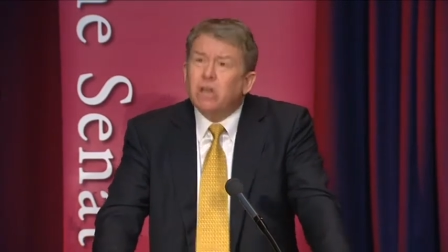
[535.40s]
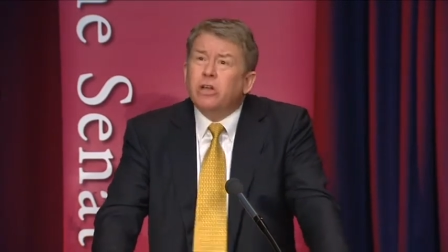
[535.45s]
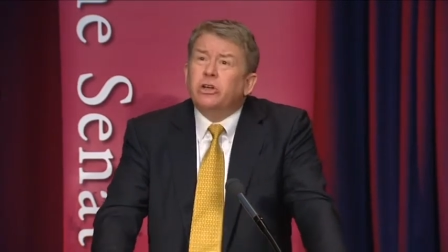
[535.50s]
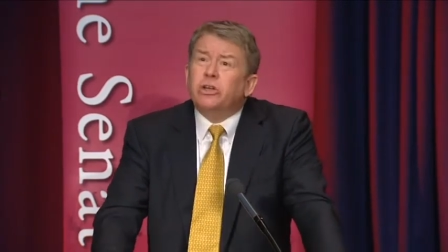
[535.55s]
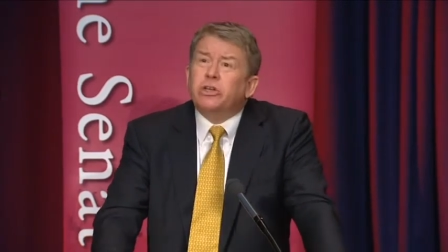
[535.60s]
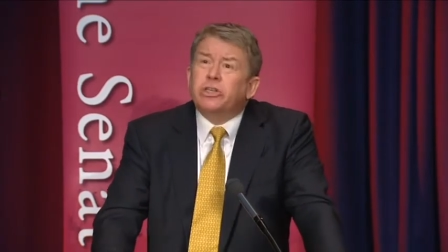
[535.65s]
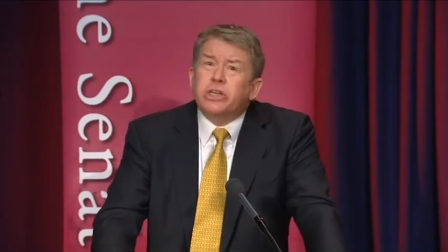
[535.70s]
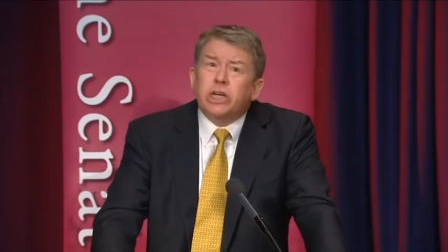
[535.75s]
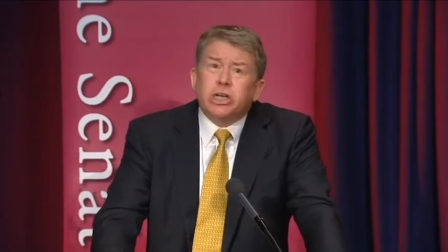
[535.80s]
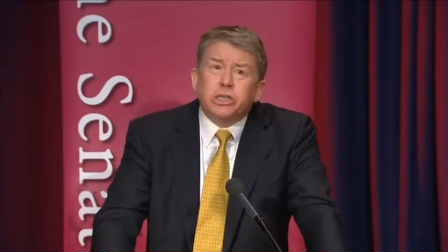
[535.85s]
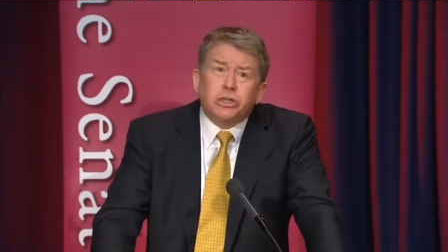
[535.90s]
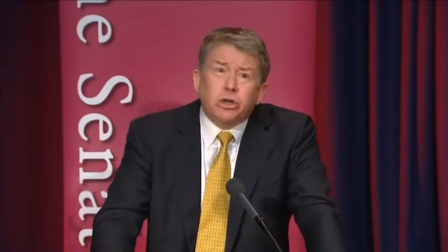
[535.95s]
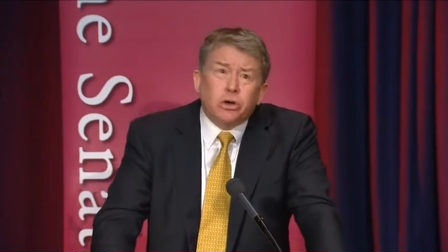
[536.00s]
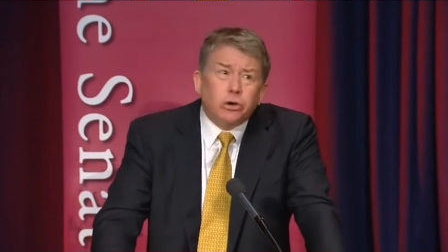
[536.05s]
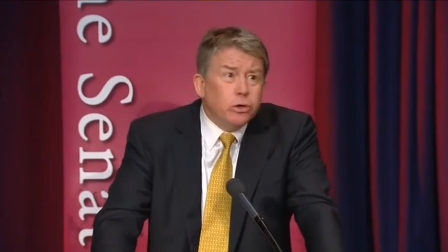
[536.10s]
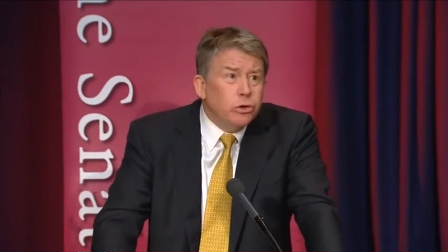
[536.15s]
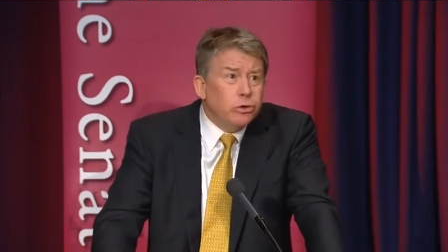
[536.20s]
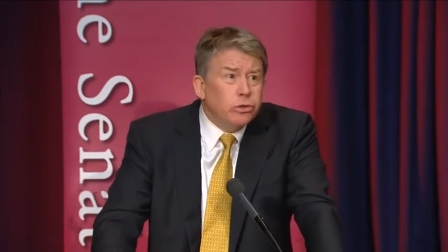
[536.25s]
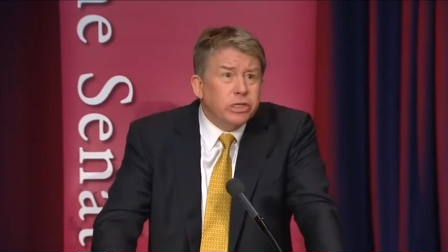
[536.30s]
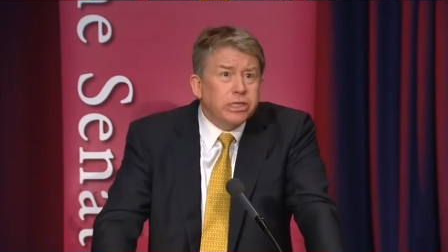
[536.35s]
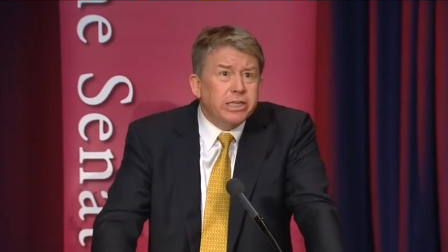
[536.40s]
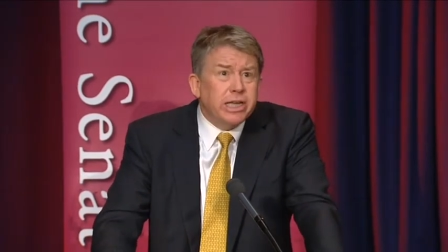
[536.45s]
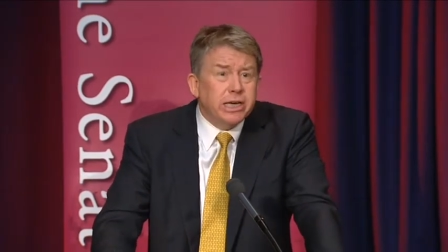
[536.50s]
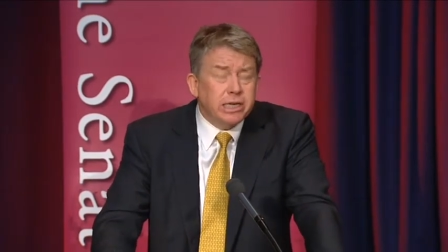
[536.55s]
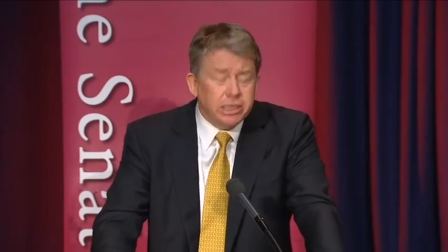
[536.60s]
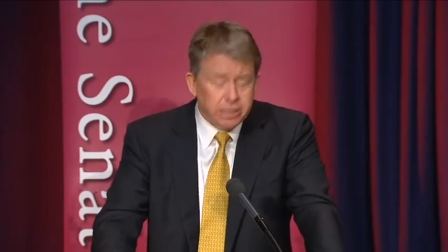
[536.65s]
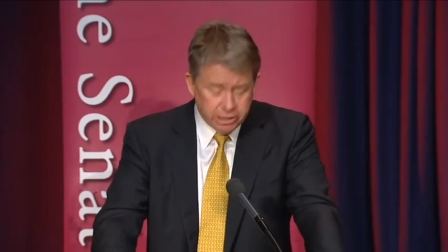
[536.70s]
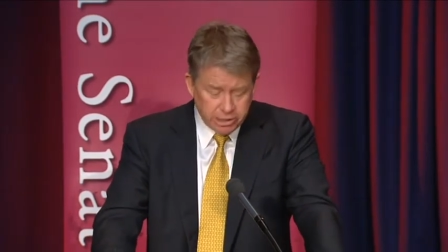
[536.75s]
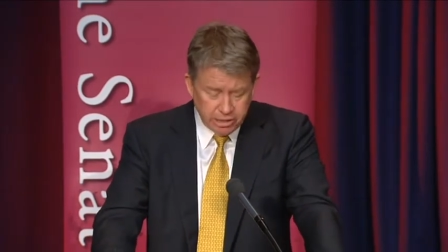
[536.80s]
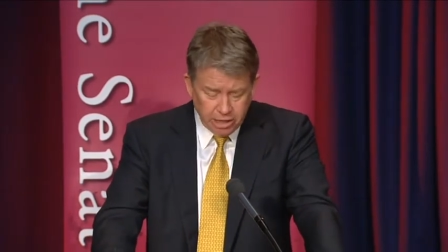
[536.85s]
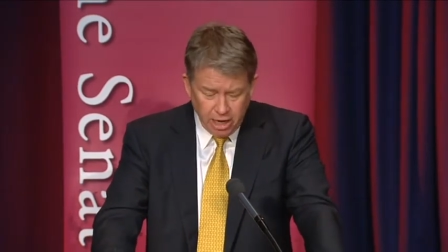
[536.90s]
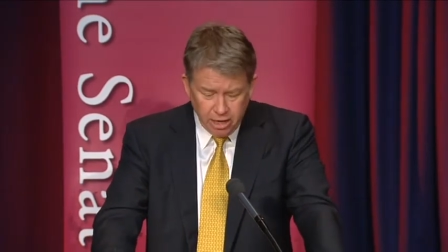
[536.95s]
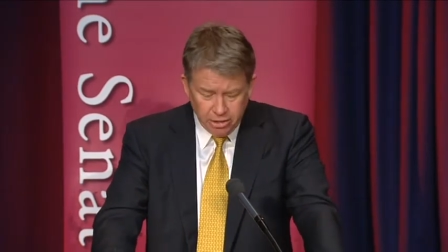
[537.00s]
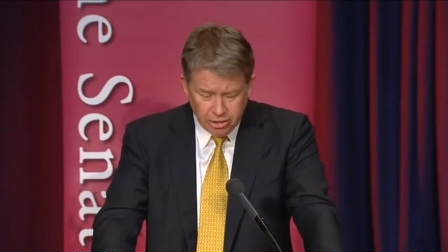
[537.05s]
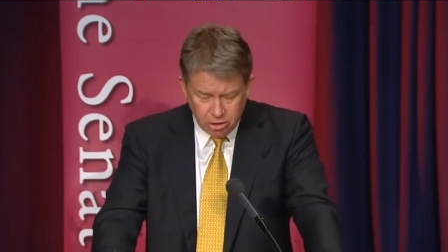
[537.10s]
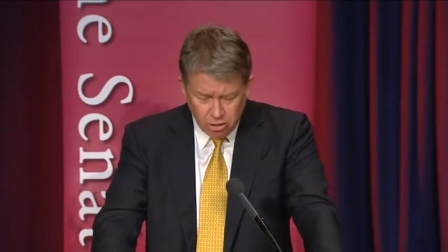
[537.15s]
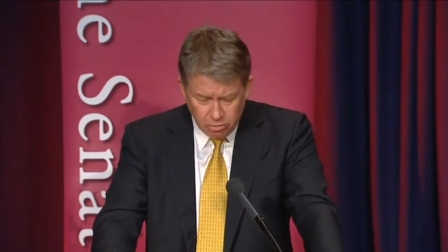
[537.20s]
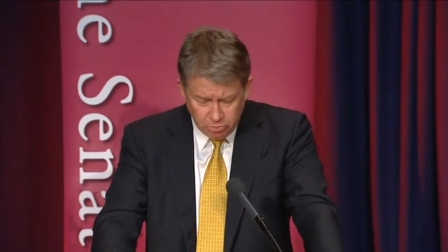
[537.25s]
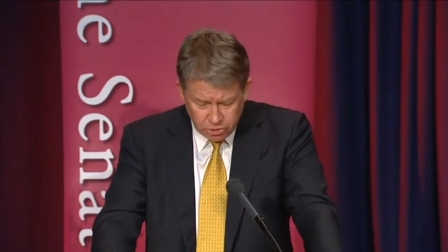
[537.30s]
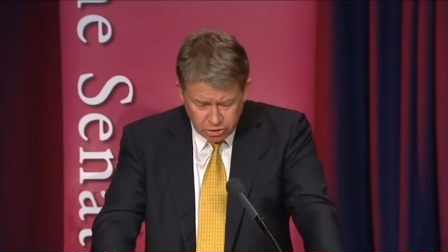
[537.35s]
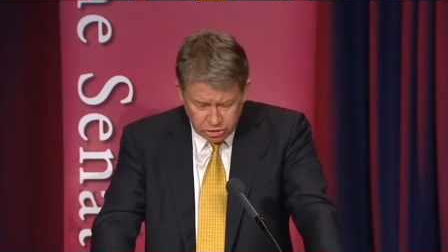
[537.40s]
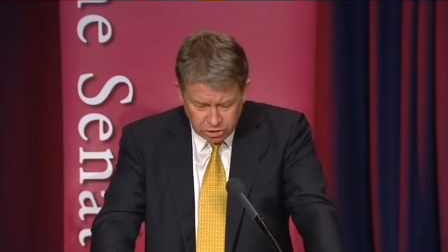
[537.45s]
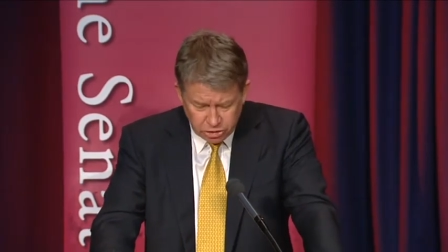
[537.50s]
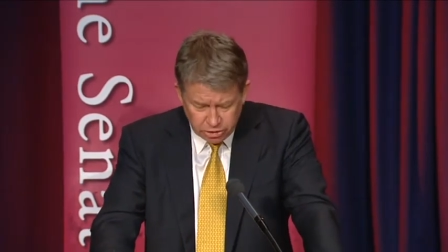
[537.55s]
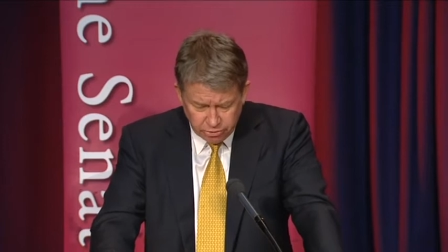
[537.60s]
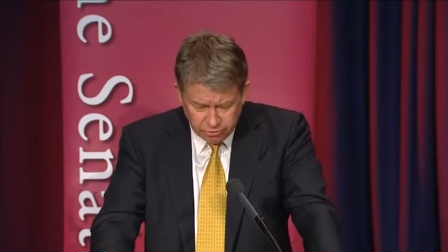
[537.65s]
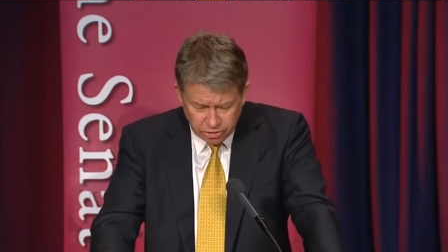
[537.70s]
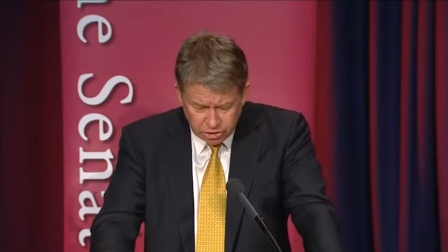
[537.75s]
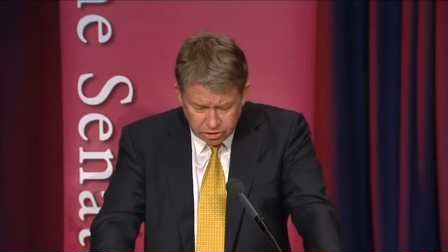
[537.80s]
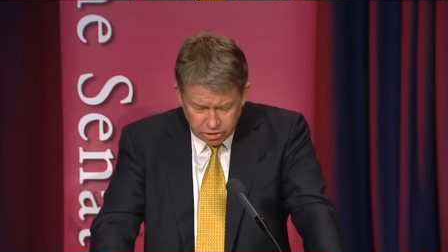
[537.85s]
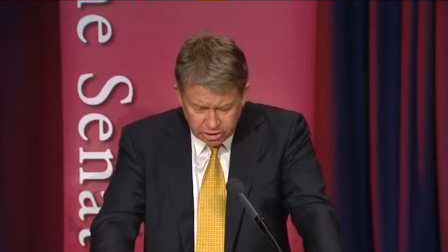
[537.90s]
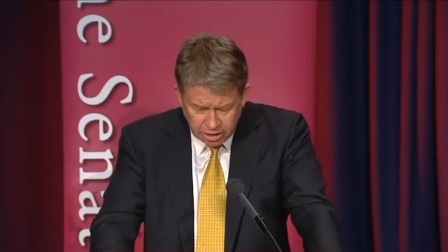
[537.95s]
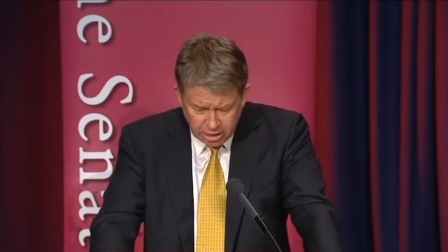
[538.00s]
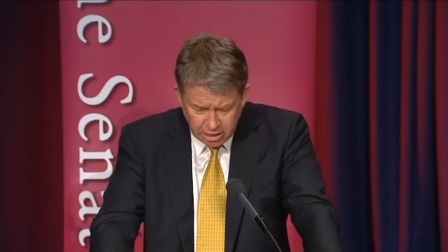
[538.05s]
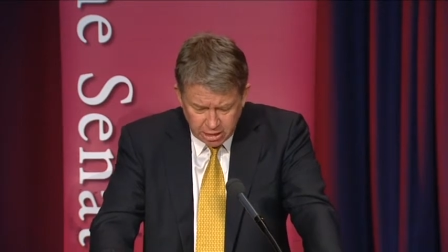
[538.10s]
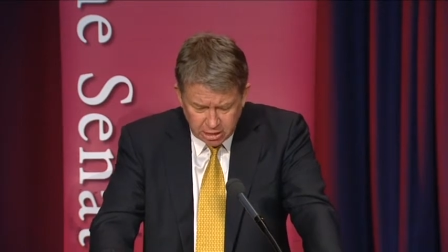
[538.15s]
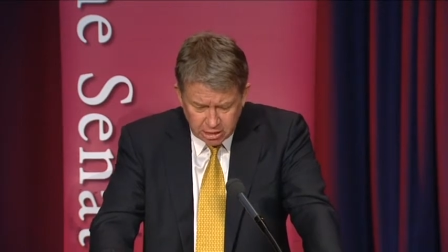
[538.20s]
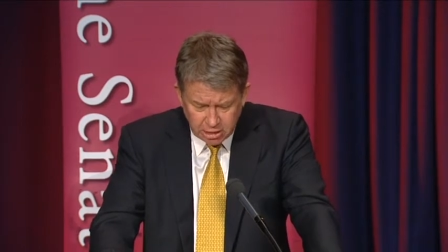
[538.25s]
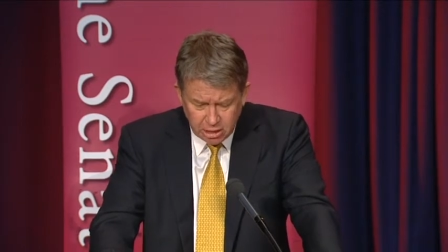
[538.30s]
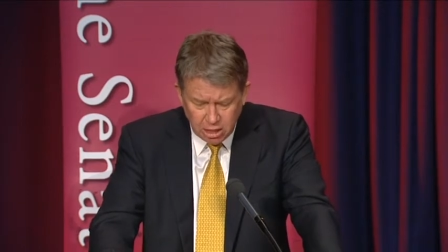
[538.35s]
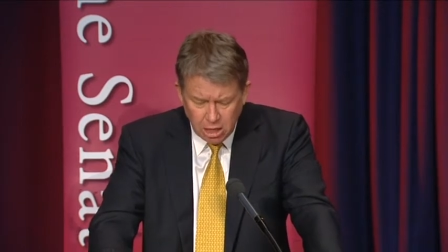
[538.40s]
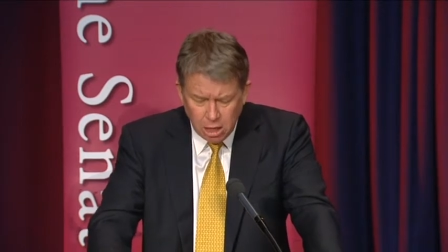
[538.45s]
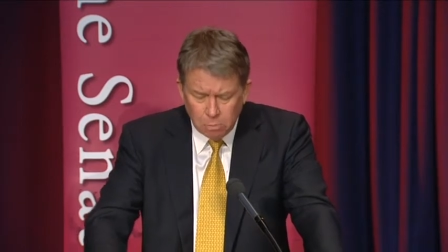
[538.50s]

not just on who the senators are, the composition of the Senate,